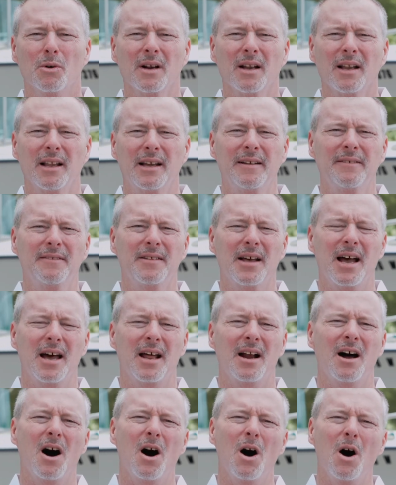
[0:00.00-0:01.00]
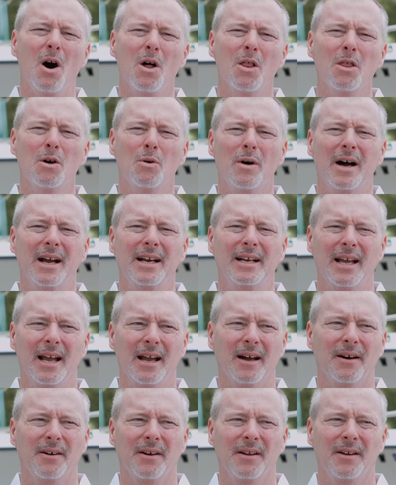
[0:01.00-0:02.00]
want to leave that all the way
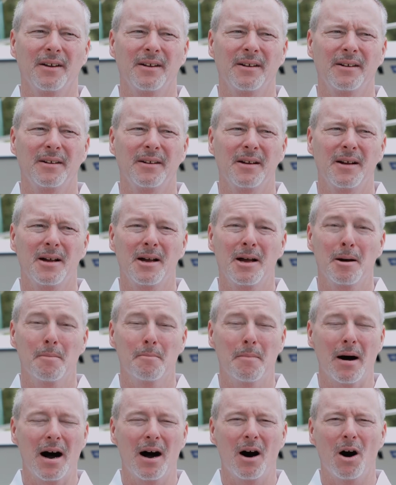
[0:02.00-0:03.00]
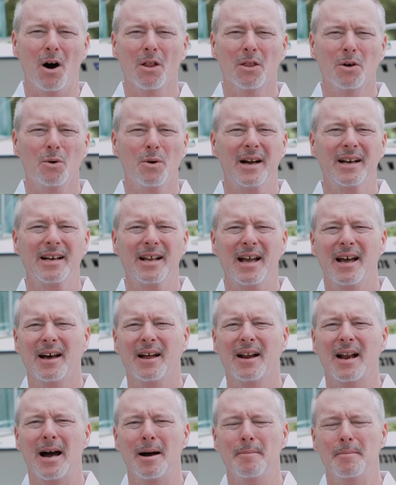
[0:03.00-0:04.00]
down. By all the way
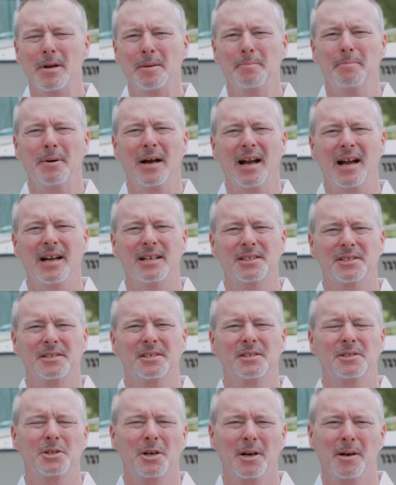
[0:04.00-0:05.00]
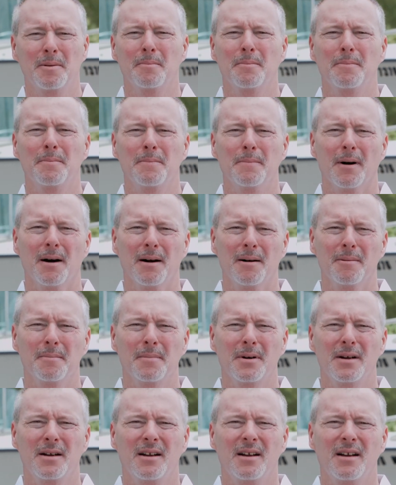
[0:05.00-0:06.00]
down, I mean past the trim bump.
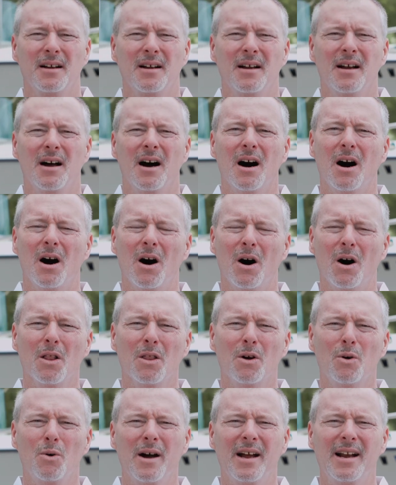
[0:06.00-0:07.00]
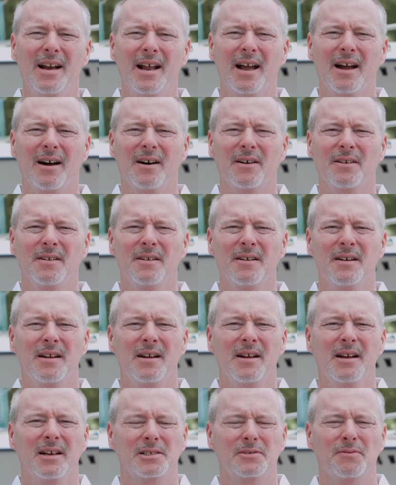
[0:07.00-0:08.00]
All the way down,
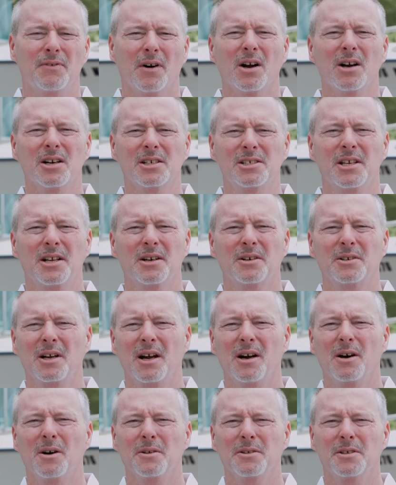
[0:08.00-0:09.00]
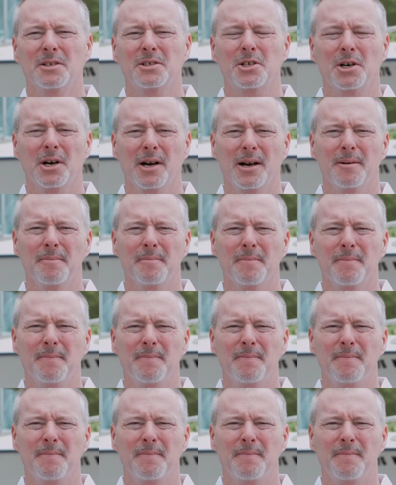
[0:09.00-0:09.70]
as far as it'll go on the trim.